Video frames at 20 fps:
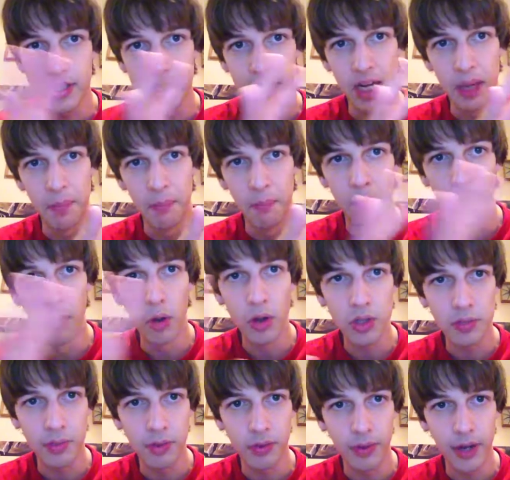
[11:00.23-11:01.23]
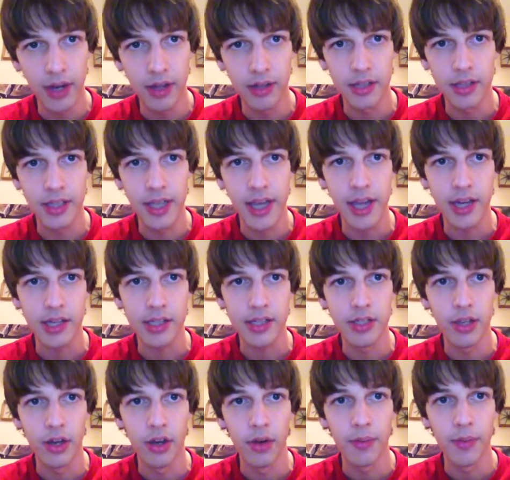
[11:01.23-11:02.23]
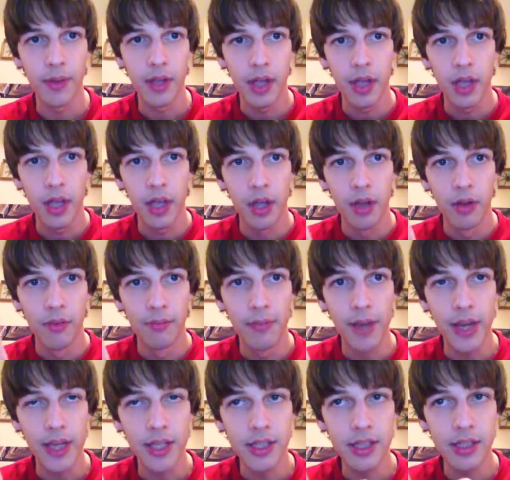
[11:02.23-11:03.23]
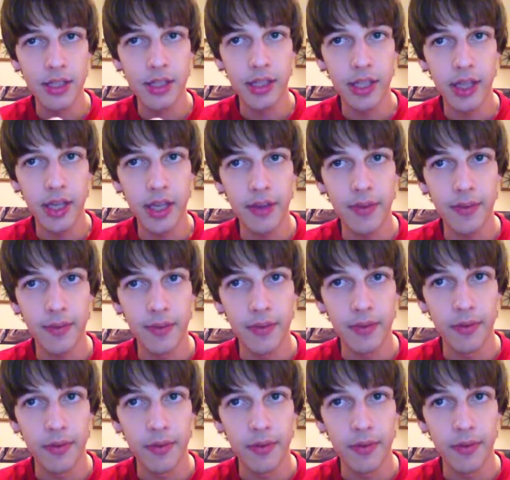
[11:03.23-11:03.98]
in a multiple round deck. So basically,